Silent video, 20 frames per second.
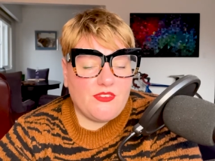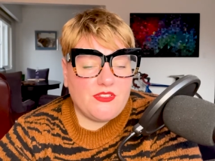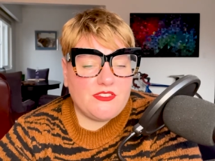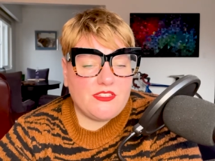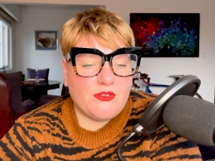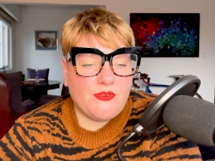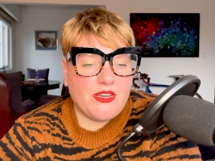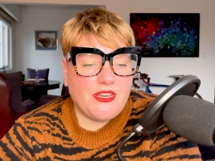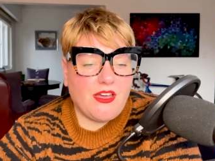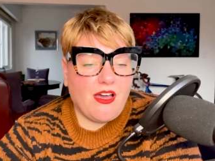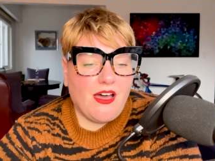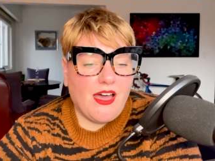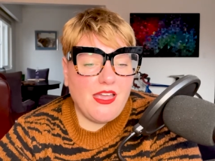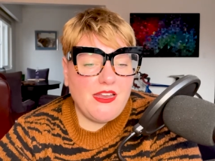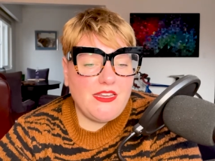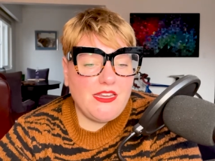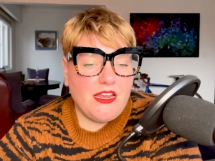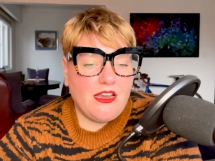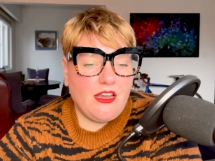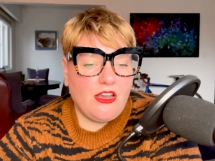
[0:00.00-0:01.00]
And so, an
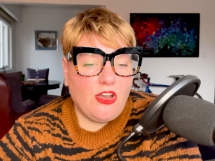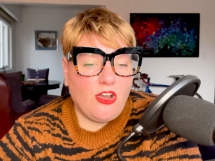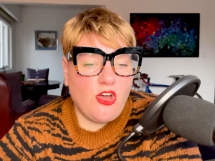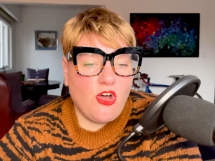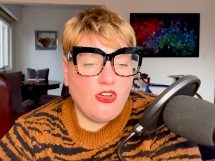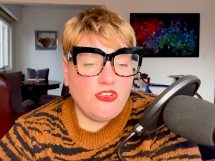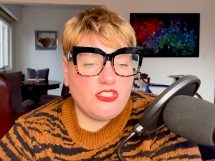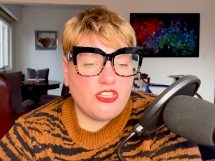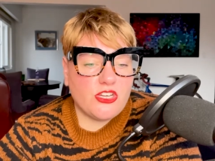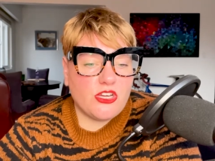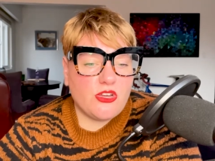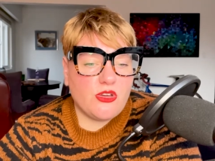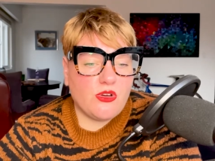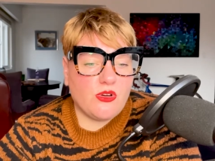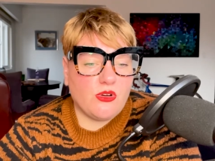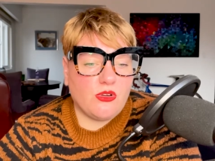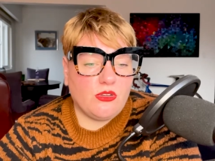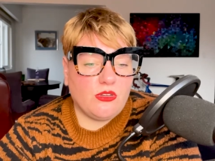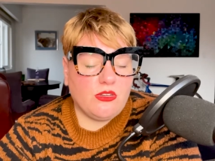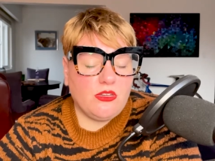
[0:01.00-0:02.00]

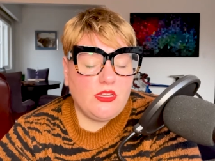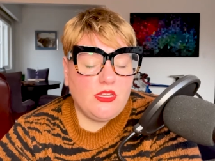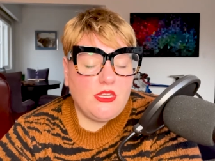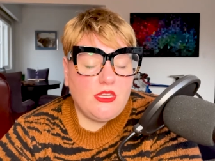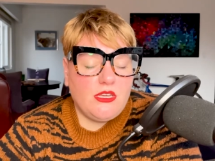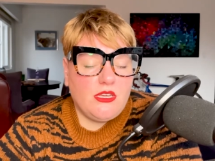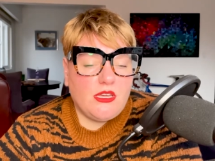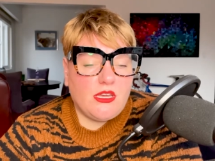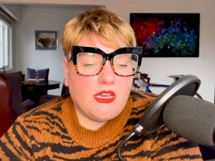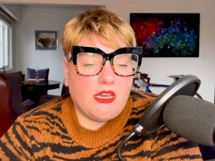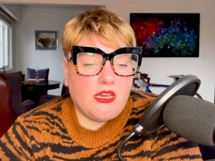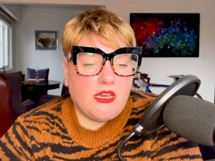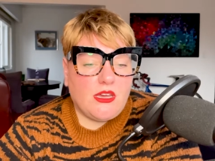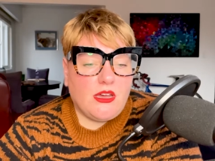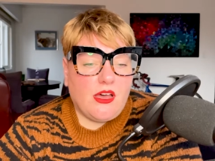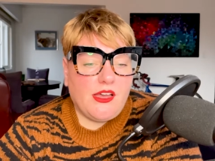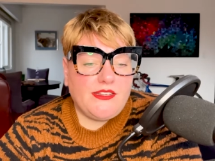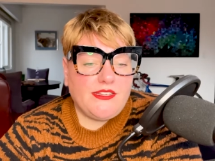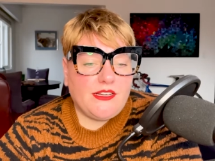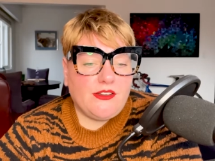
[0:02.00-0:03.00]
ideological, uh,
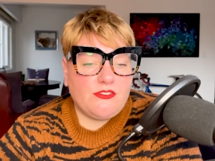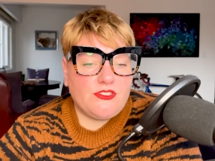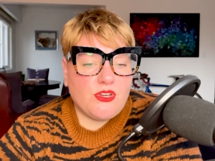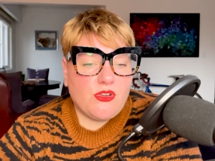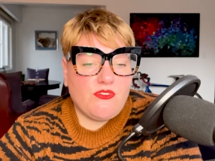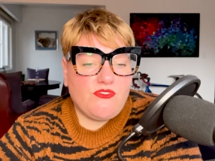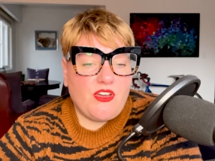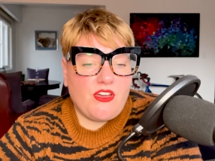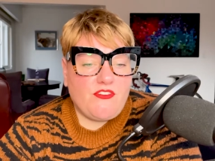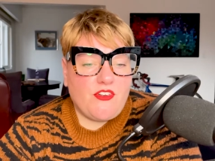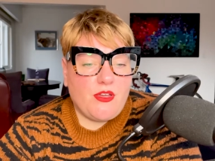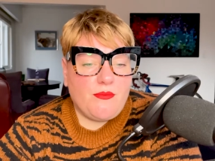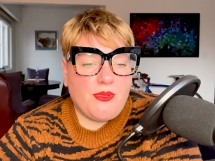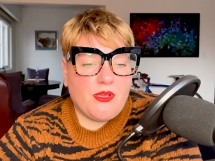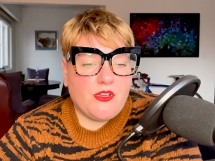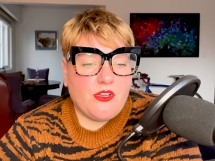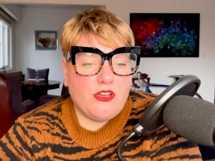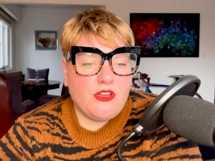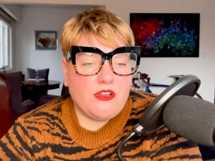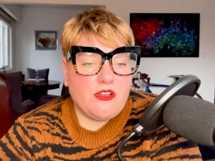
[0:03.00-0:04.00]
ideological fat phobia
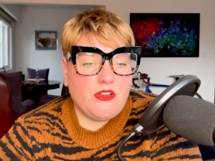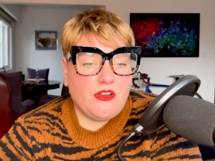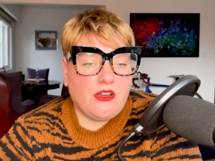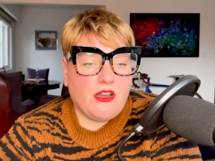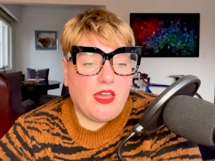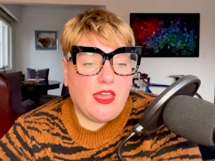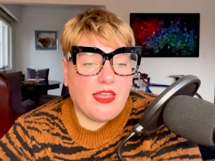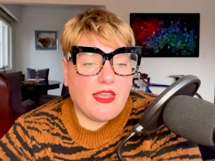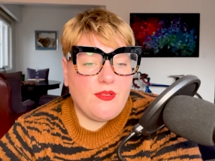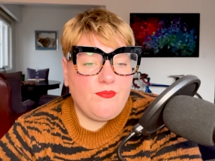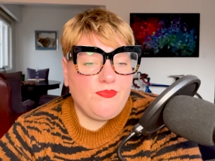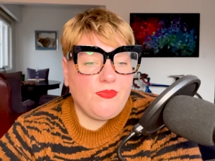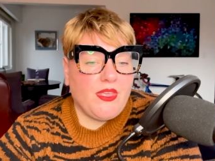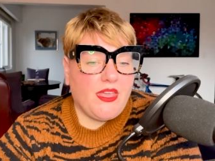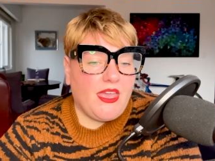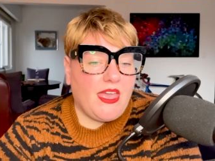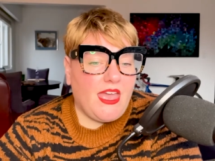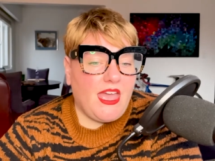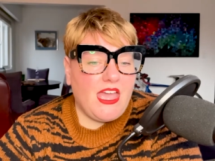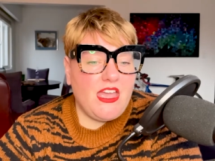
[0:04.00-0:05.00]
could look like
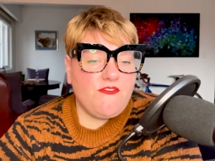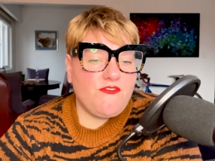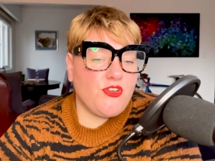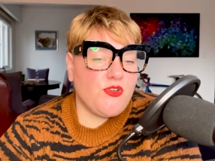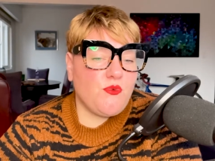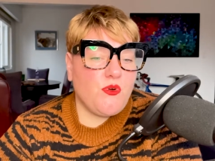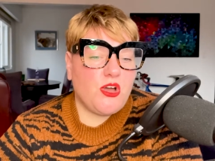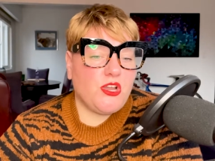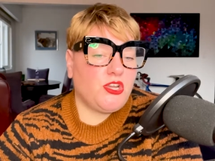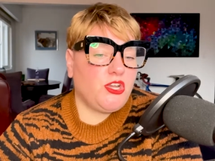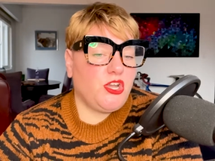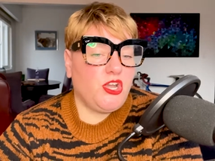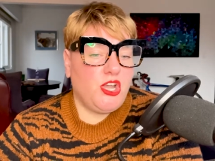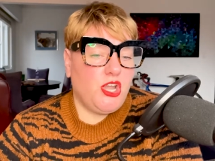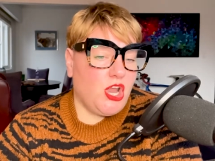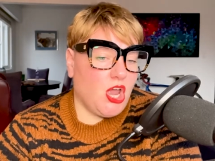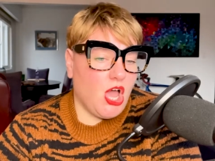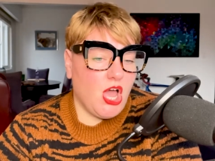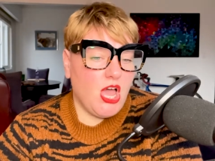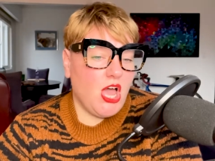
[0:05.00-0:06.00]
everyone
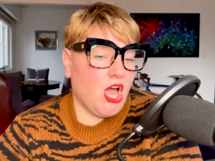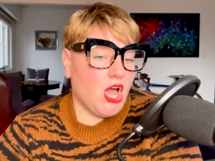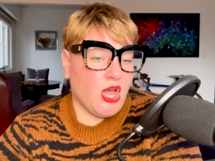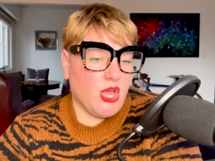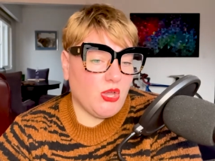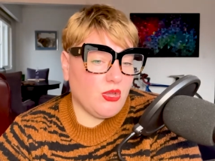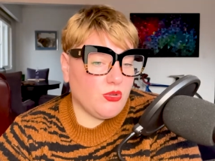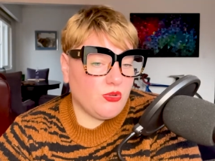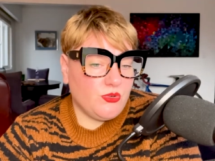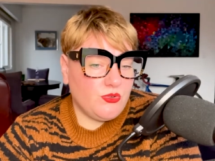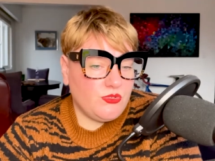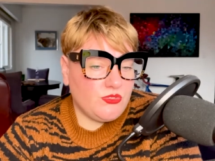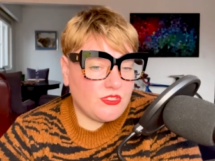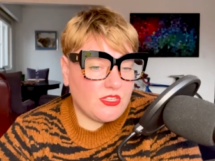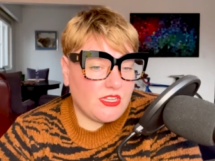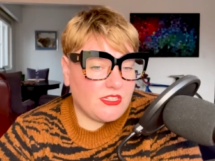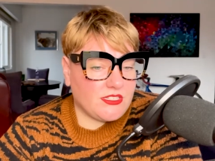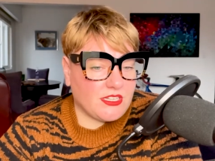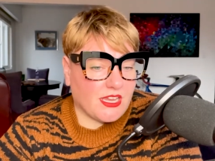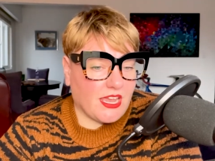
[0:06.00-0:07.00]
knows
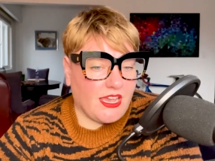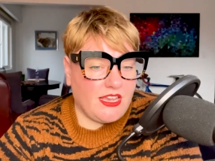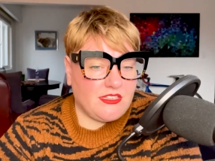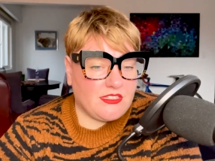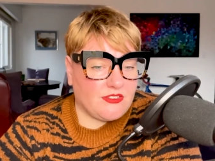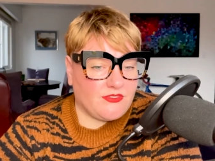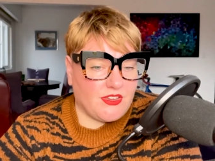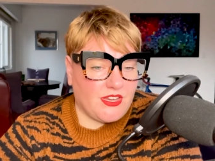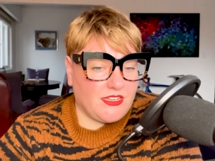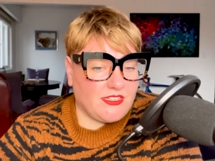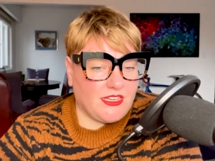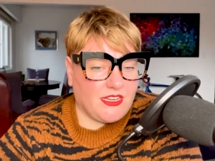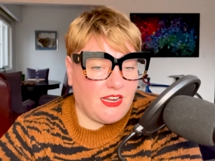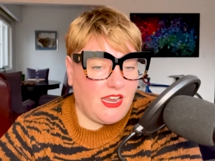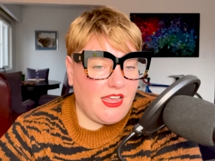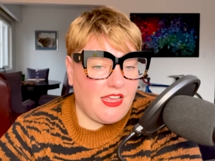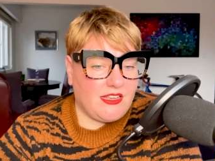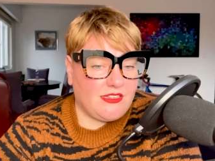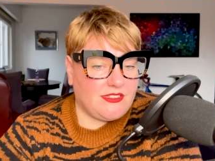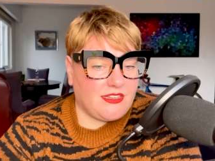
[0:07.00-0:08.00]
it's a case of eating
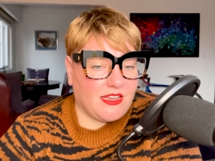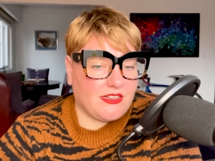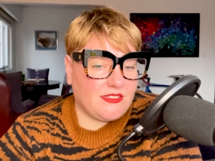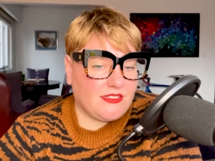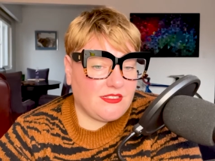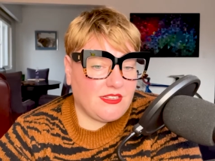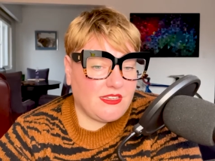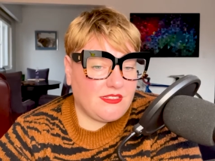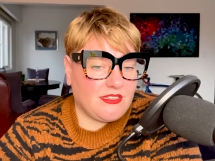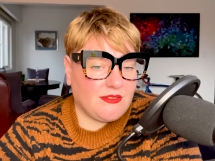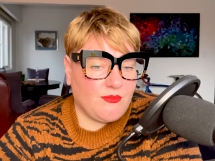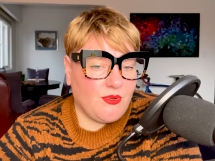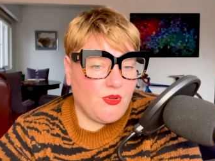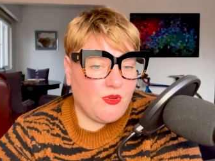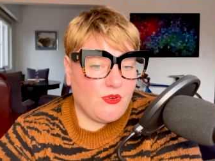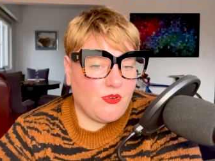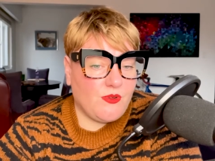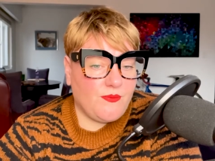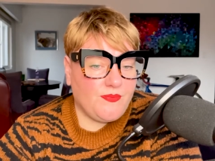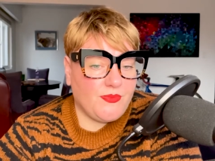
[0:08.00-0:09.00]
less, exercising
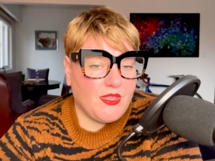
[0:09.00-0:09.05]
more.